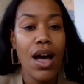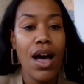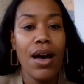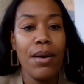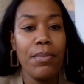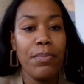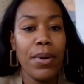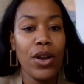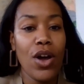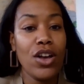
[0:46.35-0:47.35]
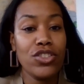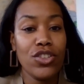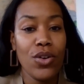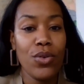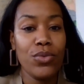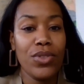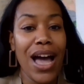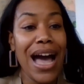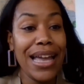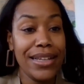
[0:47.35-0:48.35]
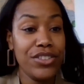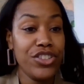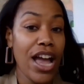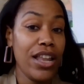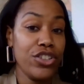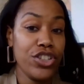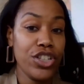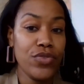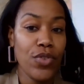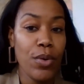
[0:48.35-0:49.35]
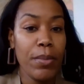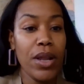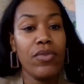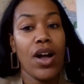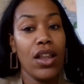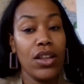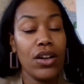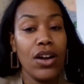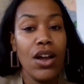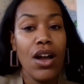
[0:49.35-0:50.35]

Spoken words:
but also the heightened challenges for women of color